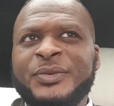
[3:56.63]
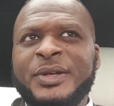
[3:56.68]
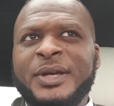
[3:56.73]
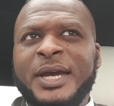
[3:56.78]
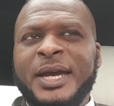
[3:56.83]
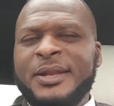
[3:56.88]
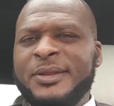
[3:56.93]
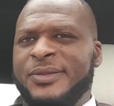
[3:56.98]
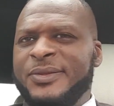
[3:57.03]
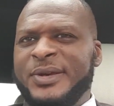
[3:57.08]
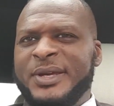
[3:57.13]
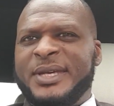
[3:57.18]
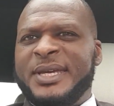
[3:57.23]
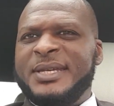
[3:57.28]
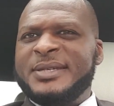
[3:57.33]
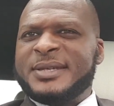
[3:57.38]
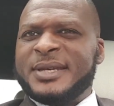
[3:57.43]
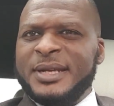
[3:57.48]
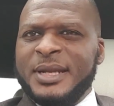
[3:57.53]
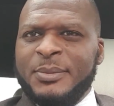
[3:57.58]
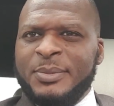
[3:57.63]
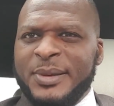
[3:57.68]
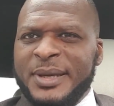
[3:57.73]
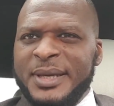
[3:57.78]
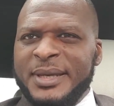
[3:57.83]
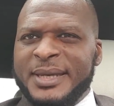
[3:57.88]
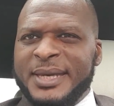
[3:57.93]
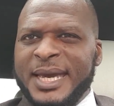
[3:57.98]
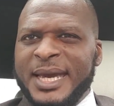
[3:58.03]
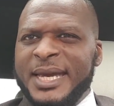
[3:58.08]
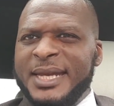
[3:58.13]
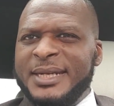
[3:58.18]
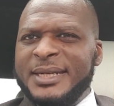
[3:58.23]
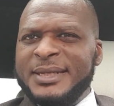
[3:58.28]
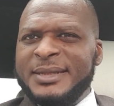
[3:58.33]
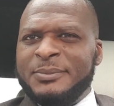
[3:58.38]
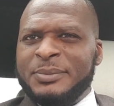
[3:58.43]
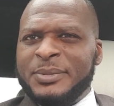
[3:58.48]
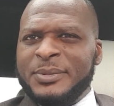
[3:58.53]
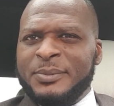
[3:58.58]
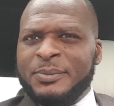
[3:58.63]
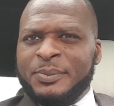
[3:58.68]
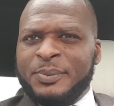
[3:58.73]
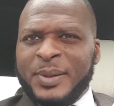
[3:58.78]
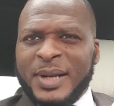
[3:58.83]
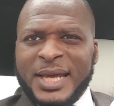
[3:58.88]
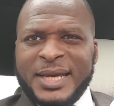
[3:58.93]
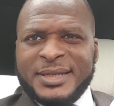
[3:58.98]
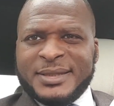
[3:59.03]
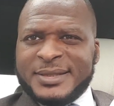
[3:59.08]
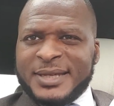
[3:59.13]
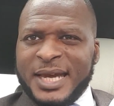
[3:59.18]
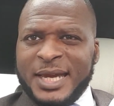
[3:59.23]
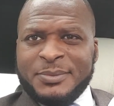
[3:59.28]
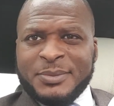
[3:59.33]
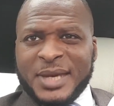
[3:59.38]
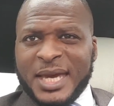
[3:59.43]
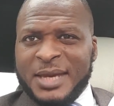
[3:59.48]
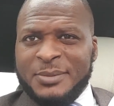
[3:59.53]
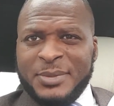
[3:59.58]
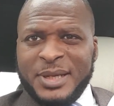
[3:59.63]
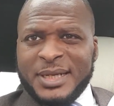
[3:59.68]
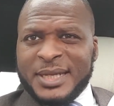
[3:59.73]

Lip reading: and think he's going to be getting playing time game in,